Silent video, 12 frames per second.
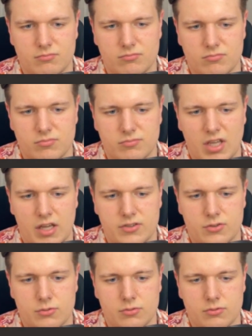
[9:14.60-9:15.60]

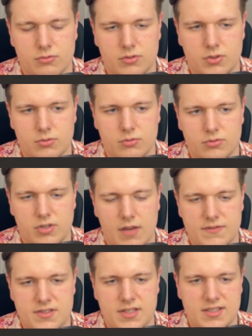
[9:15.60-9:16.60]
to
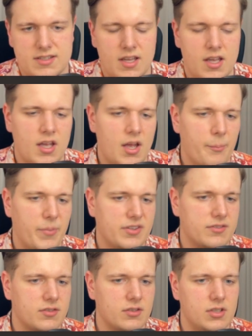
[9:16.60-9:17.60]
f6,
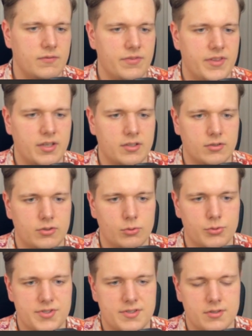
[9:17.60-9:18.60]
but even then you
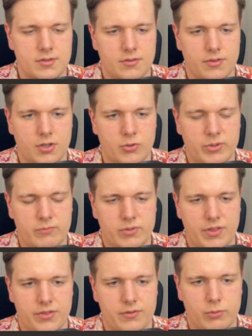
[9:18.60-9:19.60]
lose the queen
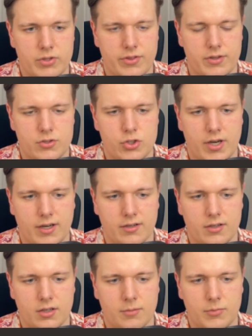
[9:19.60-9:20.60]
with check,
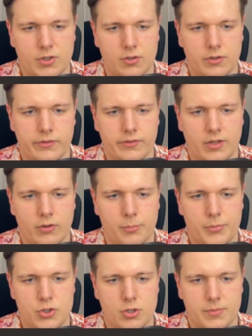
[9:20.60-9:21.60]
because now the
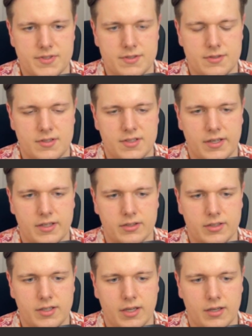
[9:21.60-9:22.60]
bishop is attacking the
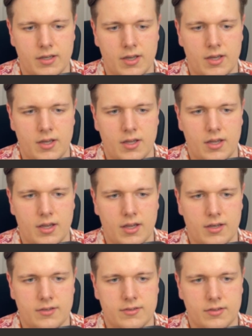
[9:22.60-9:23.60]
king,
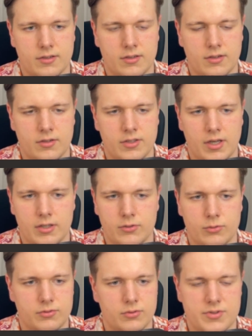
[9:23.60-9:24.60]
and yeah,
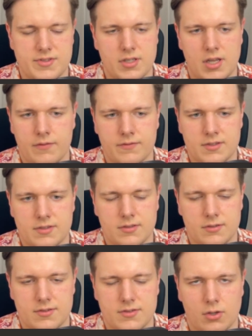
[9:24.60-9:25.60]
you still haven't
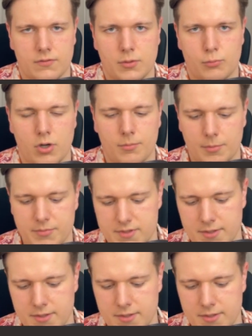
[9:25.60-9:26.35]
solved your problems.